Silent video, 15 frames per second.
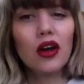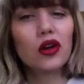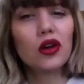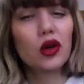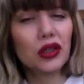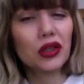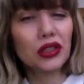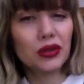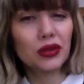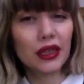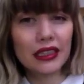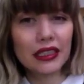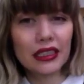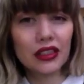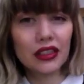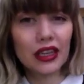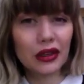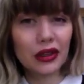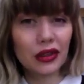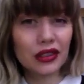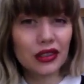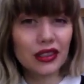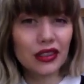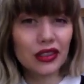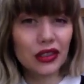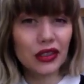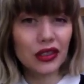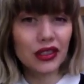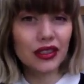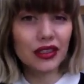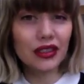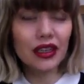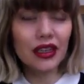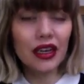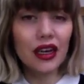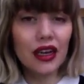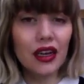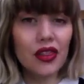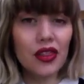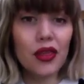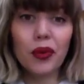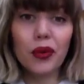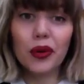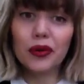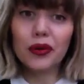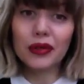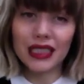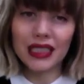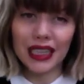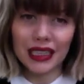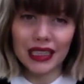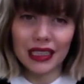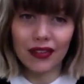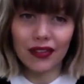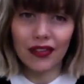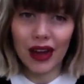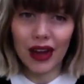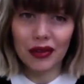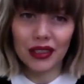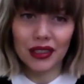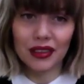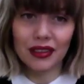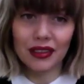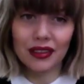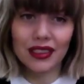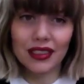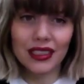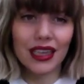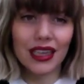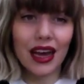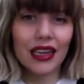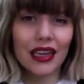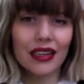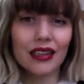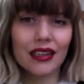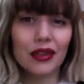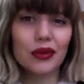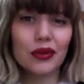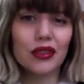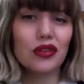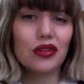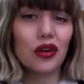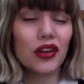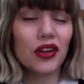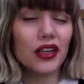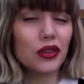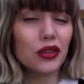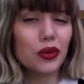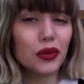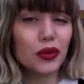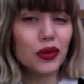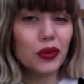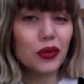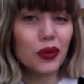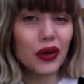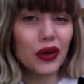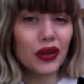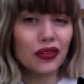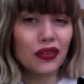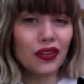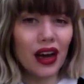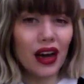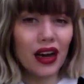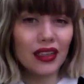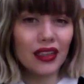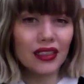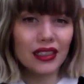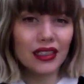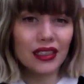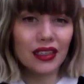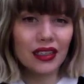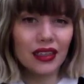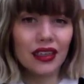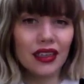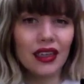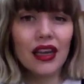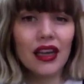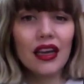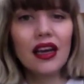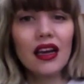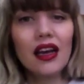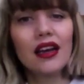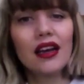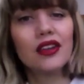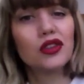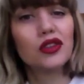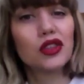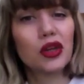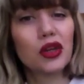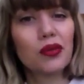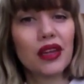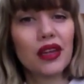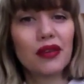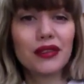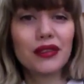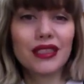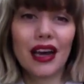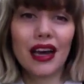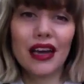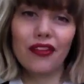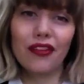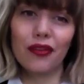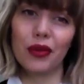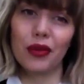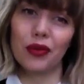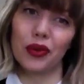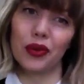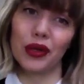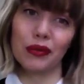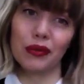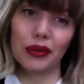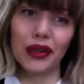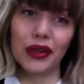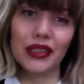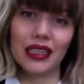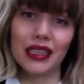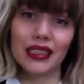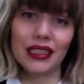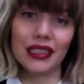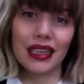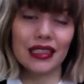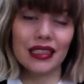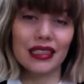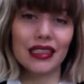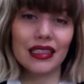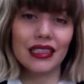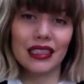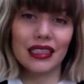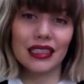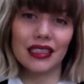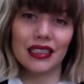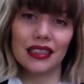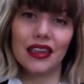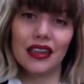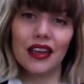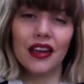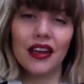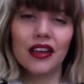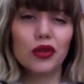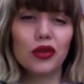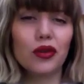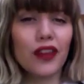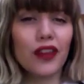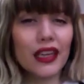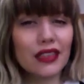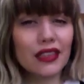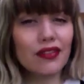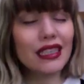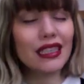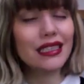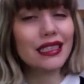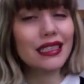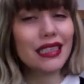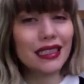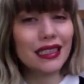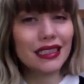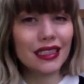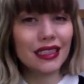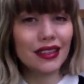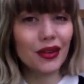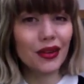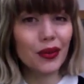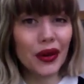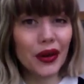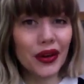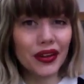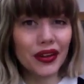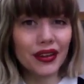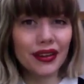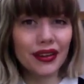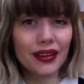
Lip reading: Contrary to their constitution, the board rejected Fountain, deciding that it was not a true work of art. Duchamp then resigned from the board in protest against their decision to effectively censor the work.